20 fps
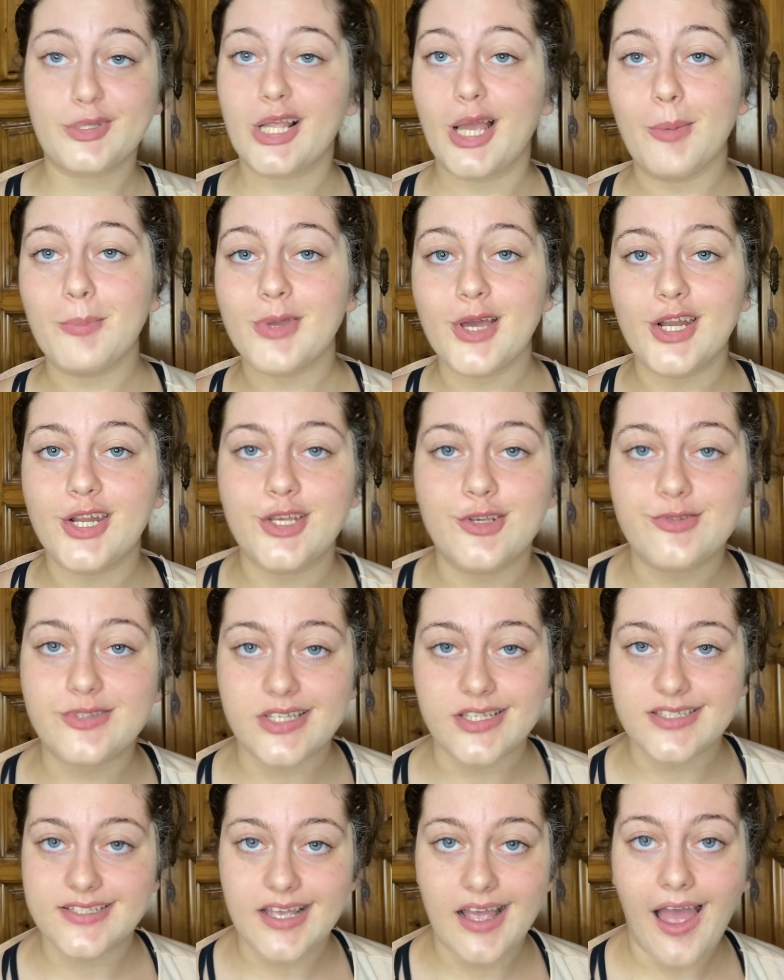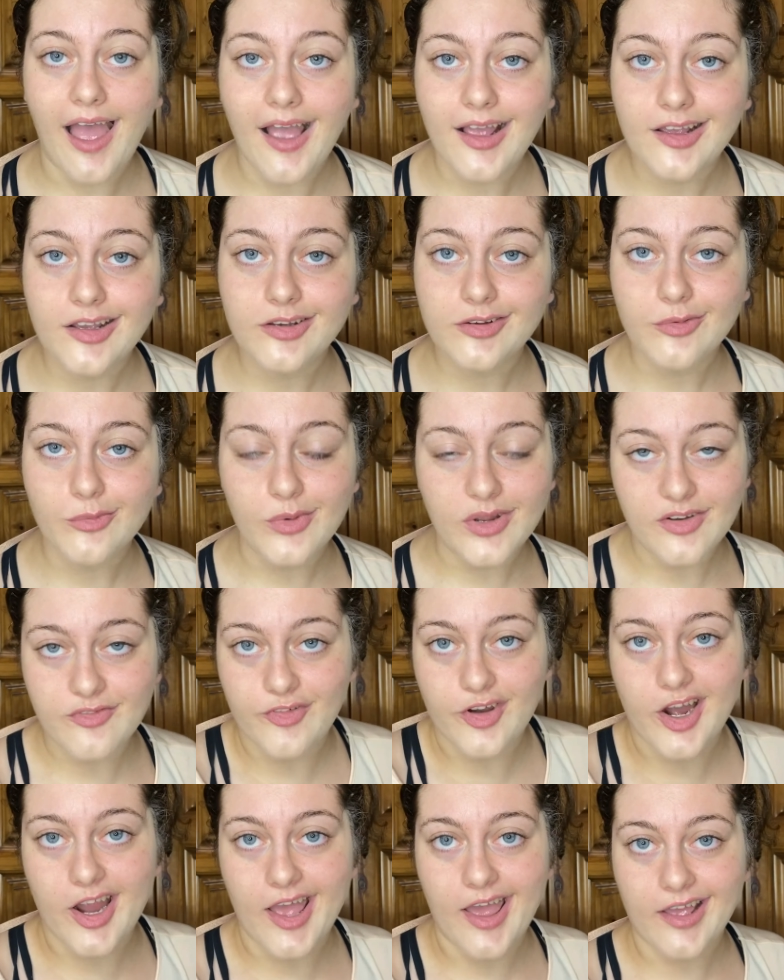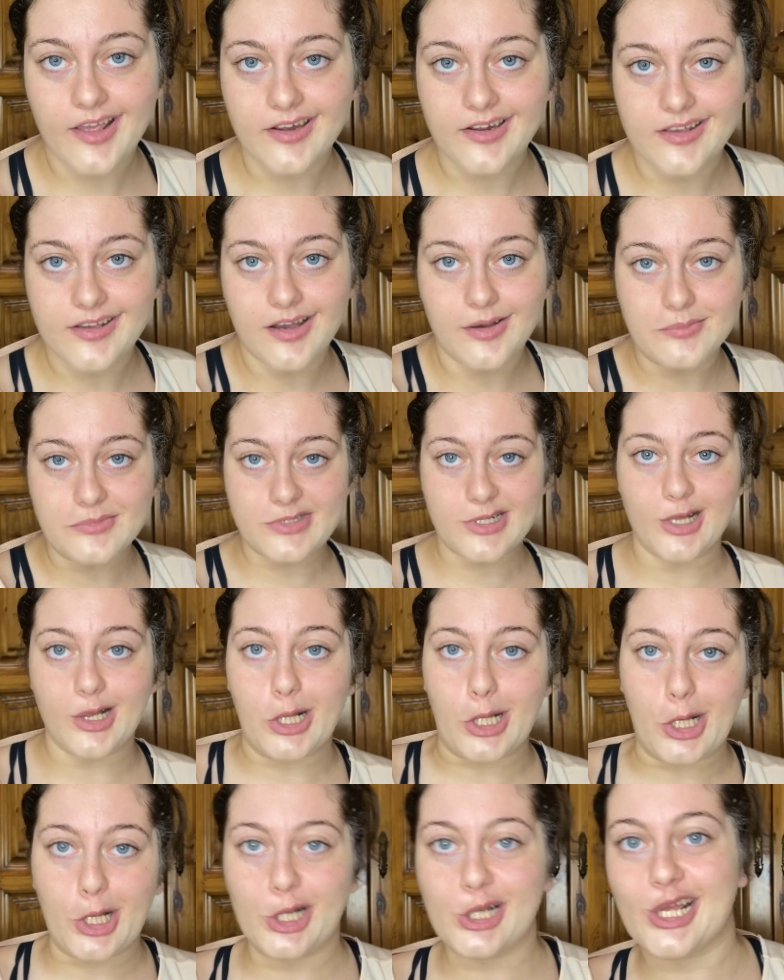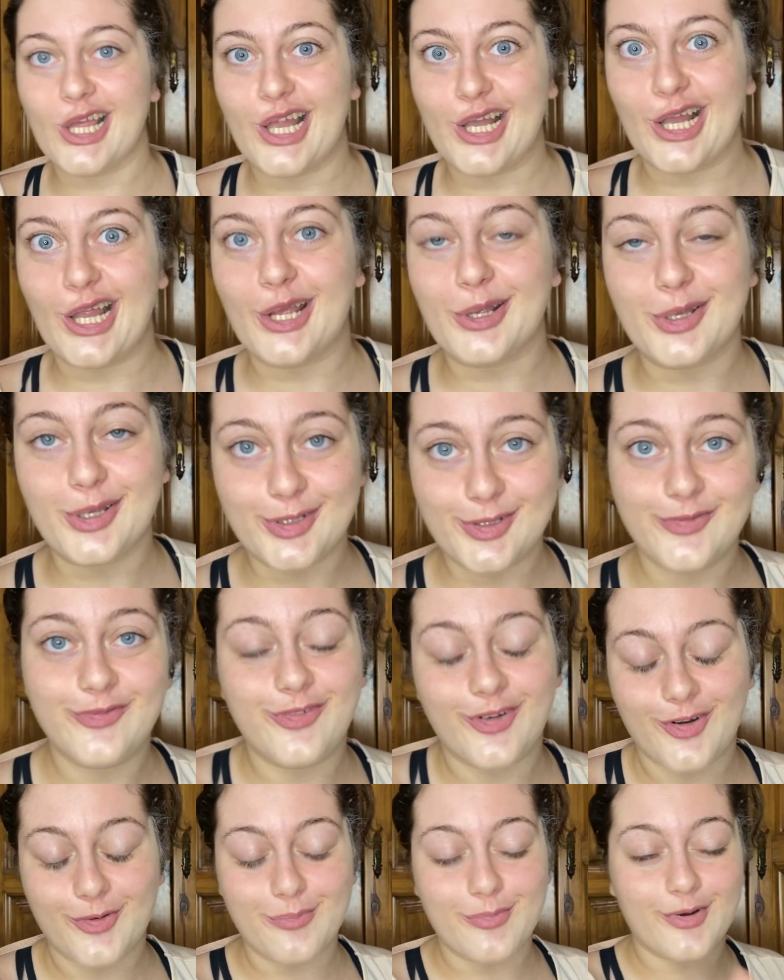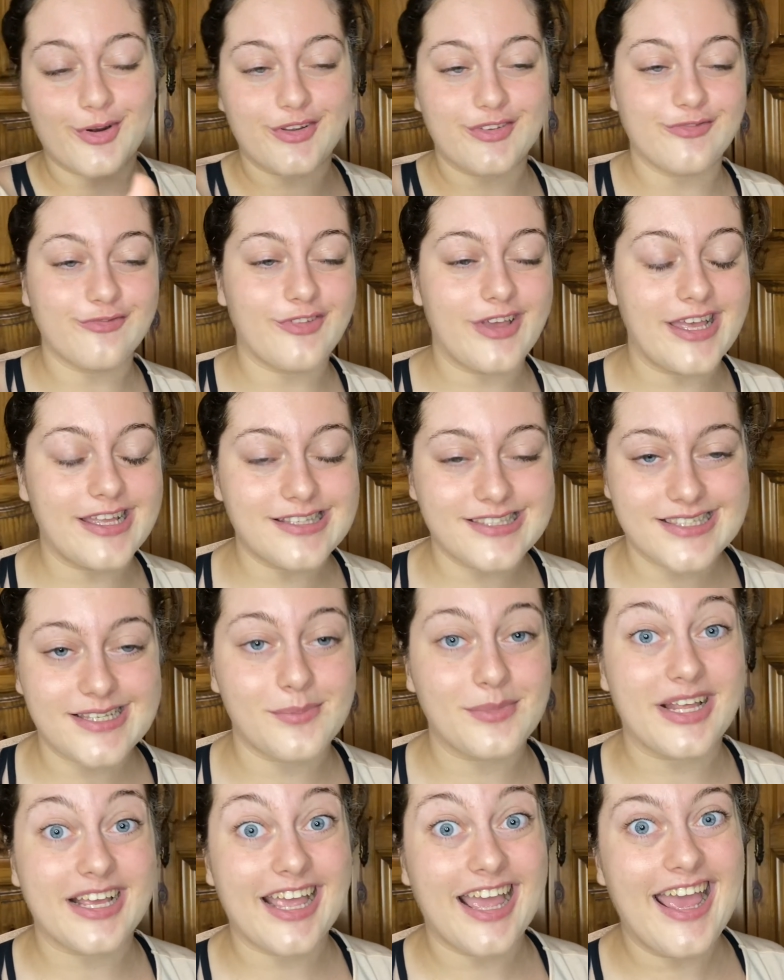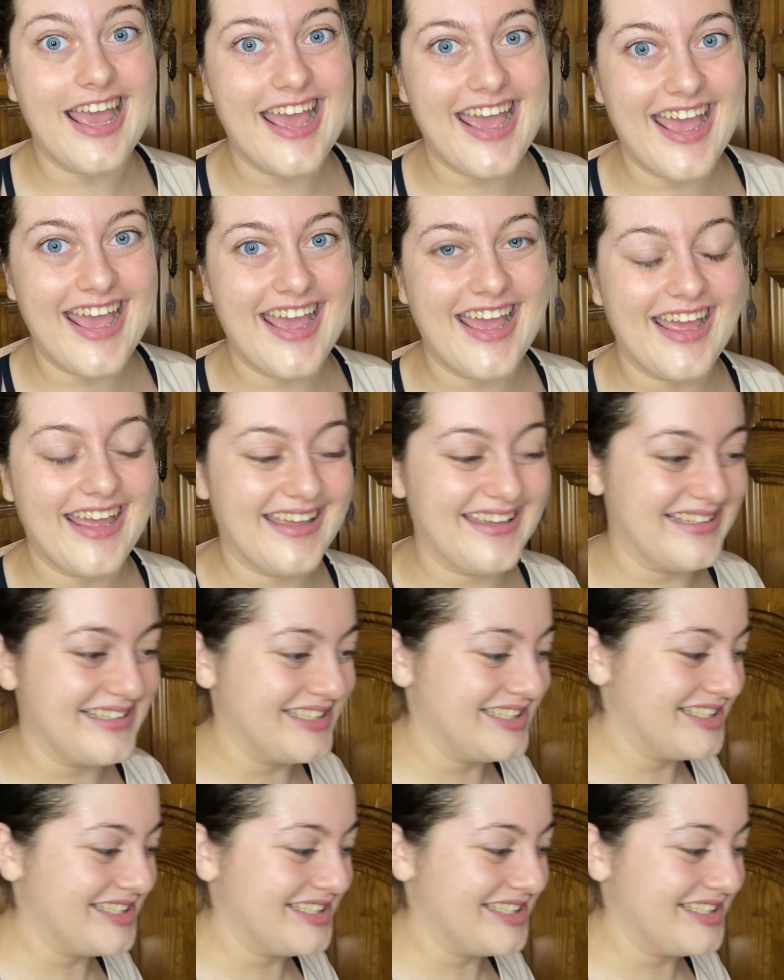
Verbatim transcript: I'm gonna use this hack whenever acne comes along and like for important events. I'm like, hey,